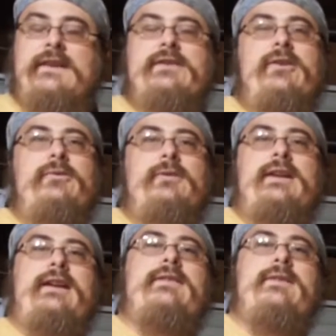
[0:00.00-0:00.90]
the total
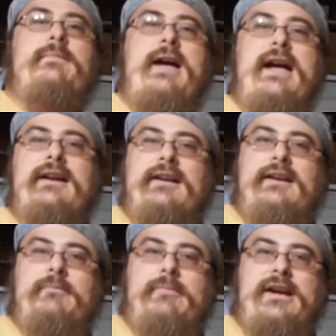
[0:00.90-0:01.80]
length of the packet
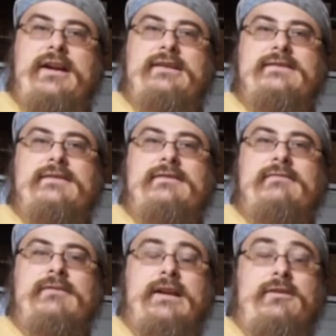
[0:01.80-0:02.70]
in bytes,
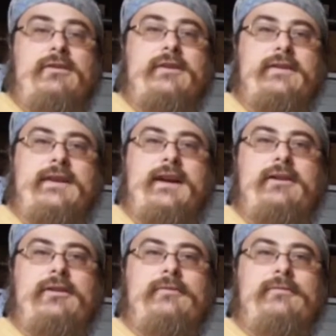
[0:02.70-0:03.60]
including the header.